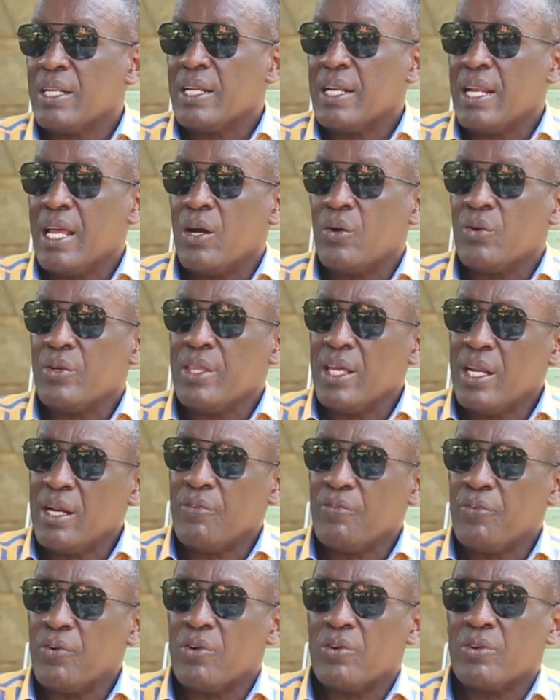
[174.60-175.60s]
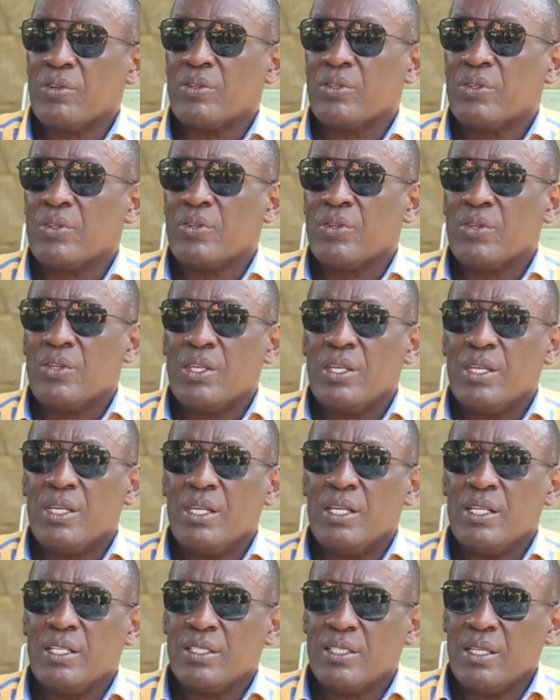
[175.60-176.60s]
Now, therefore,
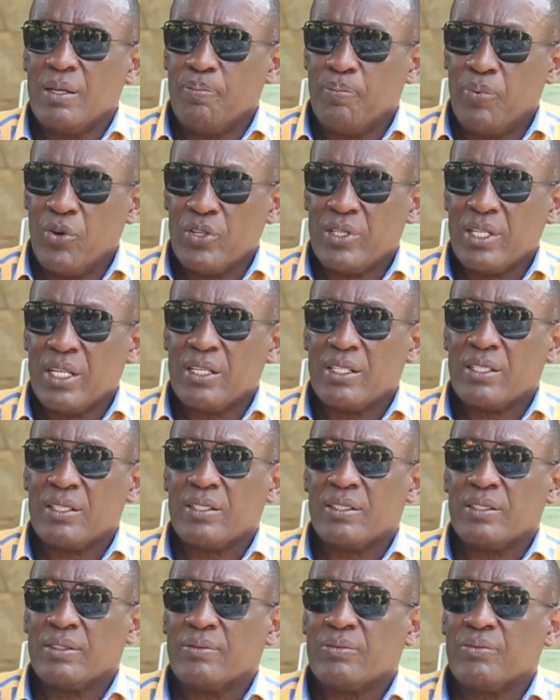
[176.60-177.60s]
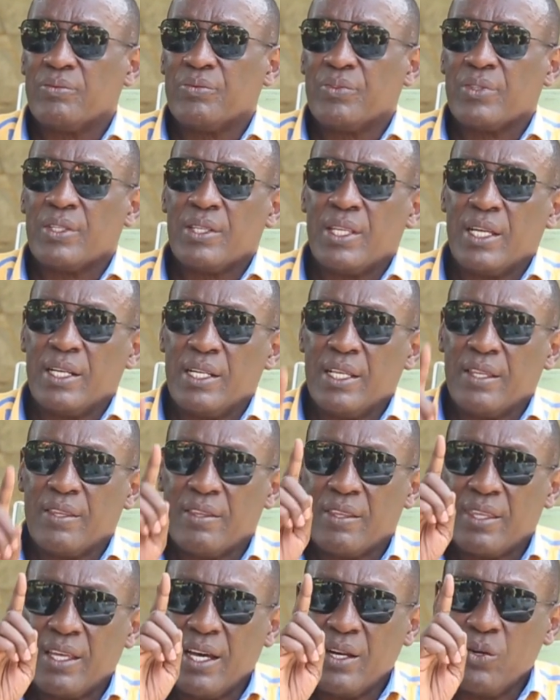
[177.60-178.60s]
it is important that the
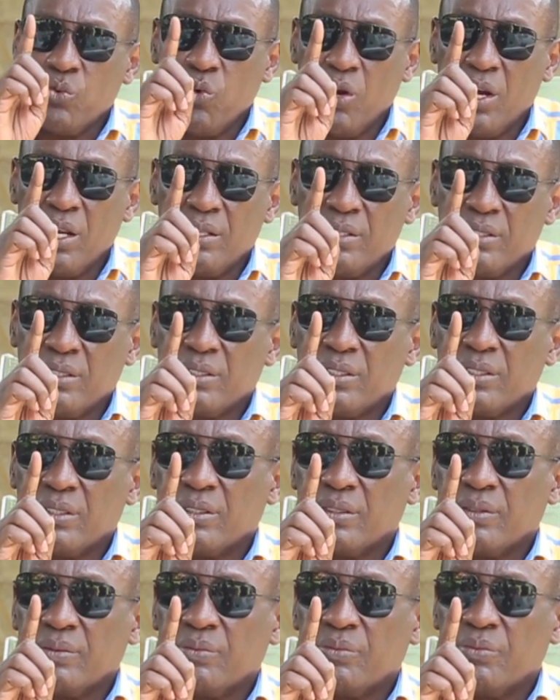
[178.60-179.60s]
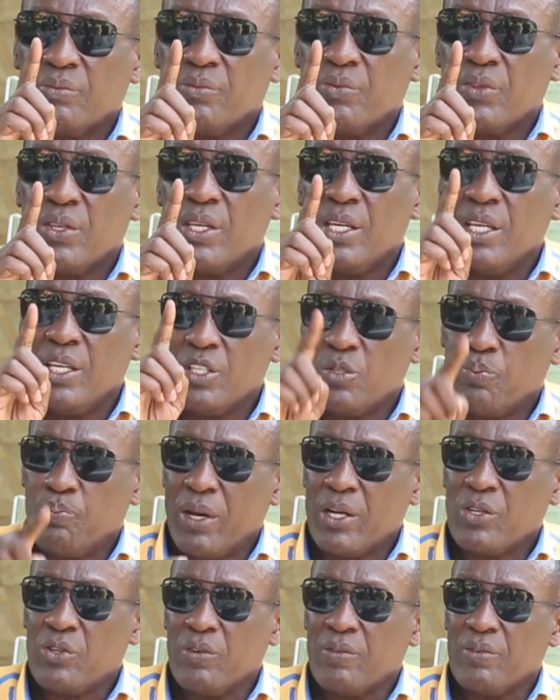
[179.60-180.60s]
third world is
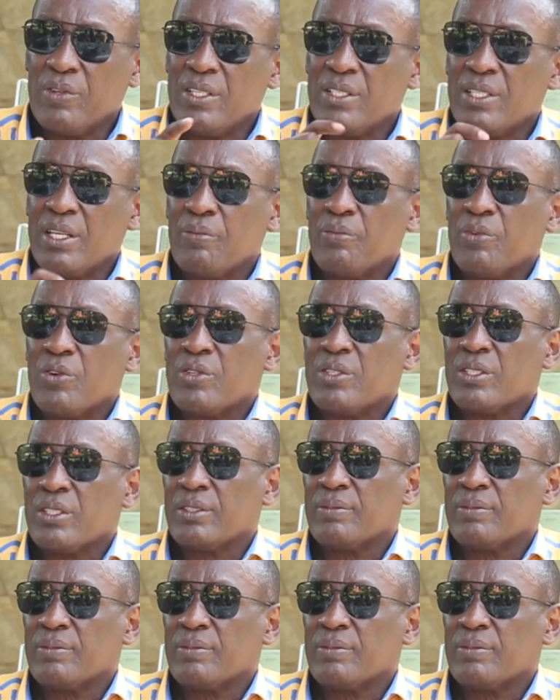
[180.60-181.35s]
part of this effort.